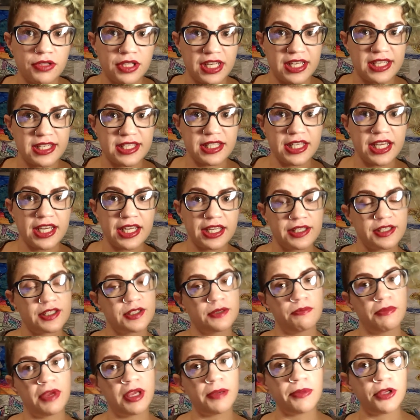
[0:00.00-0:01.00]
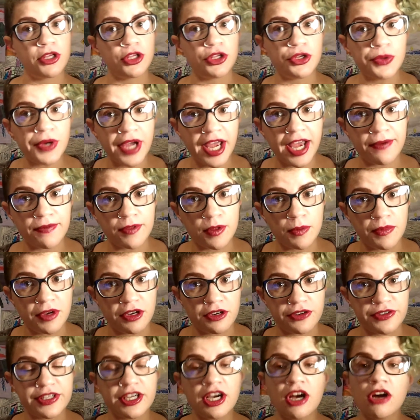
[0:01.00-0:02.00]
these things. Maybe you have them
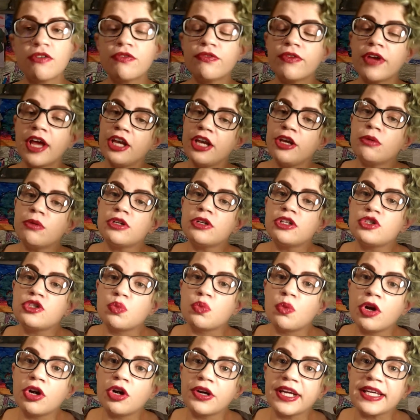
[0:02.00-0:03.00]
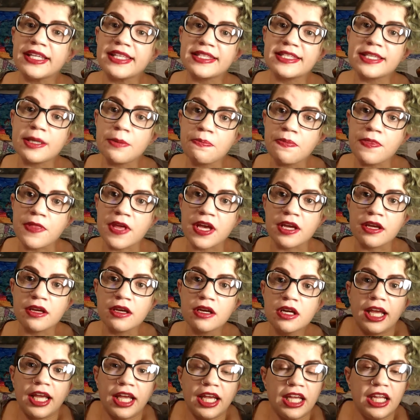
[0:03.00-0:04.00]
yourself and you were just wondering something
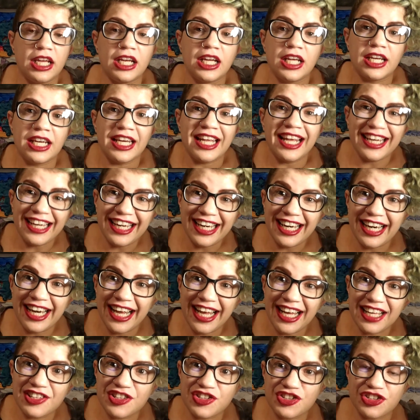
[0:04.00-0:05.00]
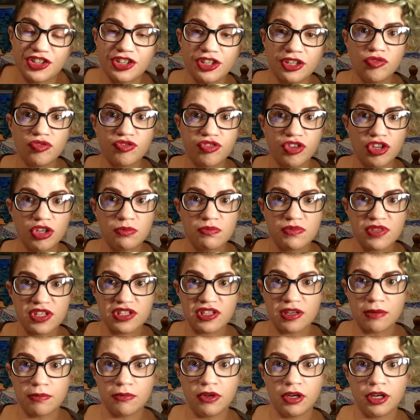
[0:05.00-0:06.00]
and needed an answer from
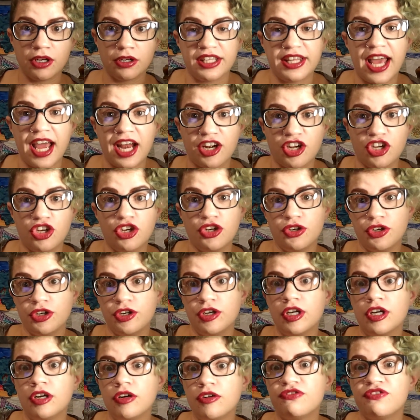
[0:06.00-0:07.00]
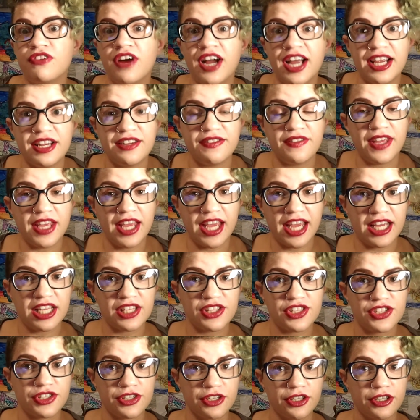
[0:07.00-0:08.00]
someone that could find the
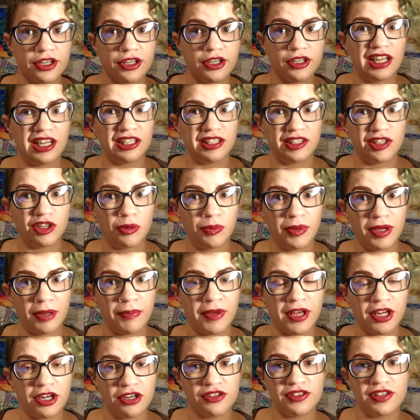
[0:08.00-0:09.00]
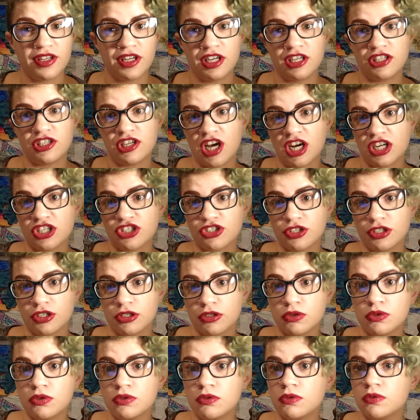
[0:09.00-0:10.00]
answer a little bit better than a doctor
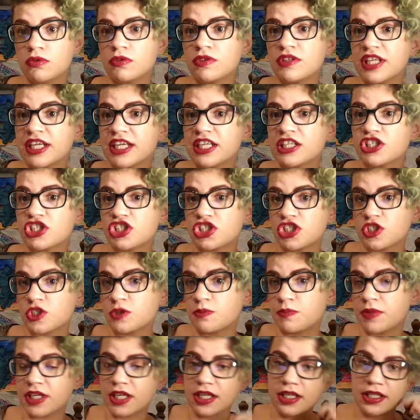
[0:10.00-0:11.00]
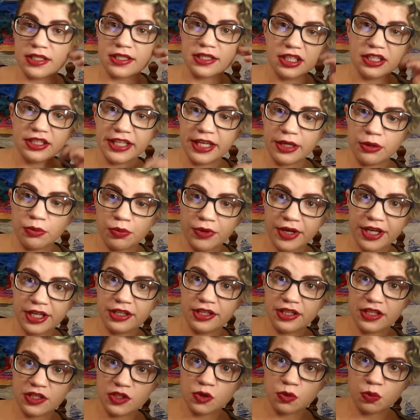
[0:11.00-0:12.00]
who thinks just because they read
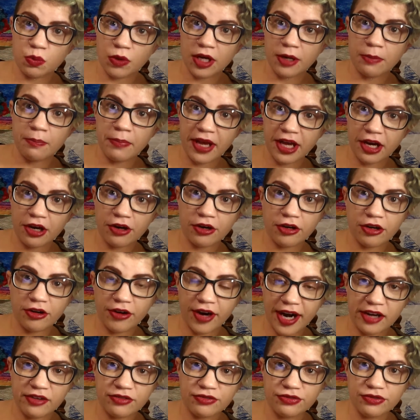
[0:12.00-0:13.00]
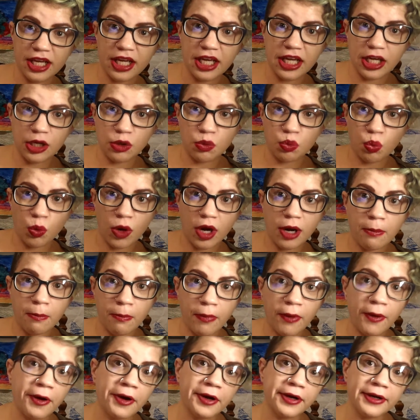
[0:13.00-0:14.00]
this one paragraph in one
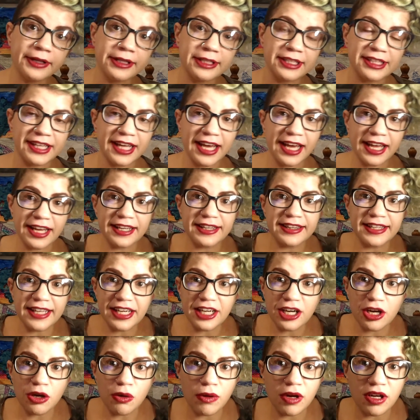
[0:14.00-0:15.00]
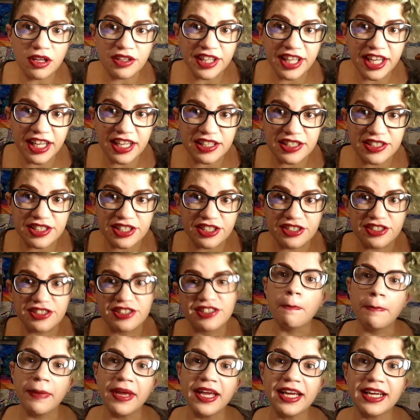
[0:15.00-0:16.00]
book that they know all the
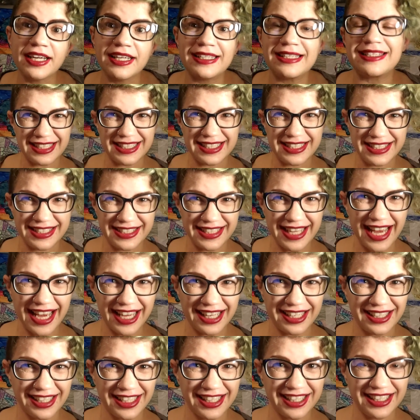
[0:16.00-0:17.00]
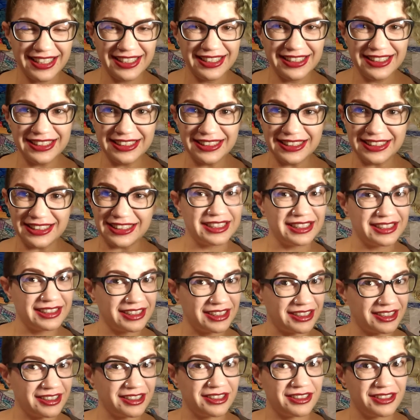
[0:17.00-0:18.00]
answers. Because sadly,
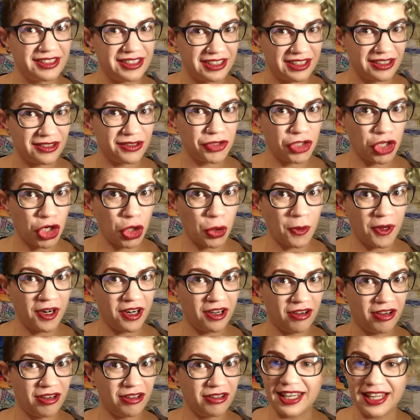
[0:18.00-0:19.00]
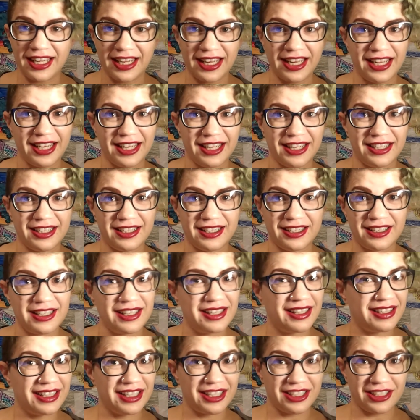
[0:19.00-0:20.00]
Doctors don't know it all and
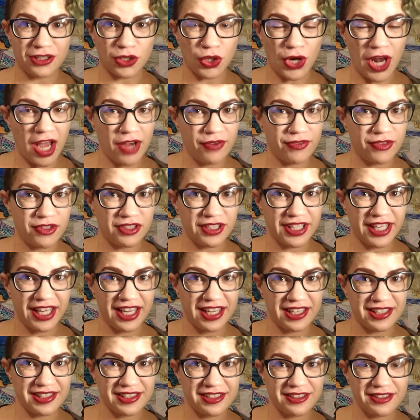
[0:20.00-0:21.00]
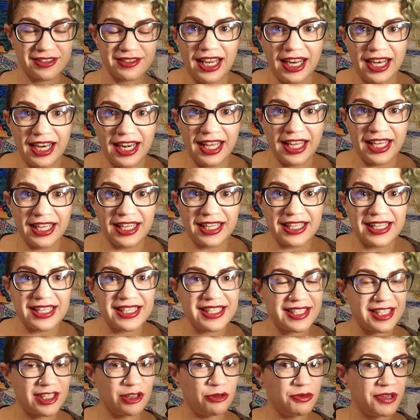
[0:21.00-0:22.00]
they don't have all the answers and
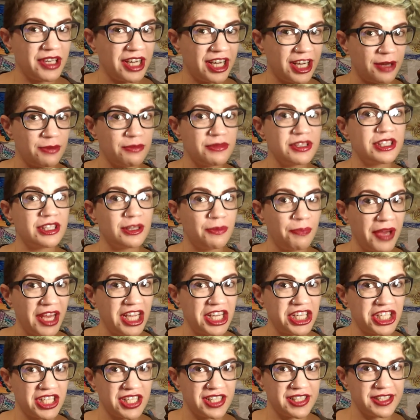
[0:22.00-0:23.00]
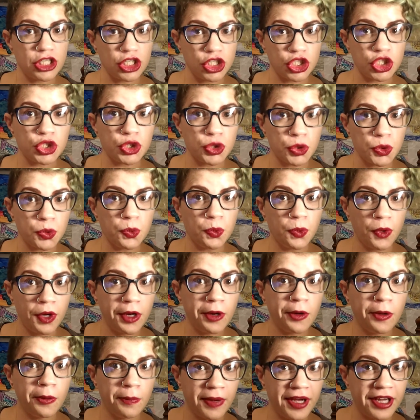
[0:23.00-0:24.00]
sometimes the patient do
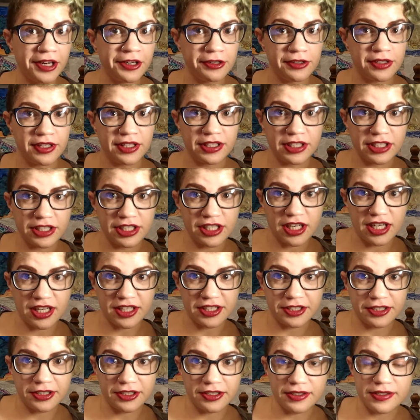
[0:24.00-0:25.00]
know better than the doctor.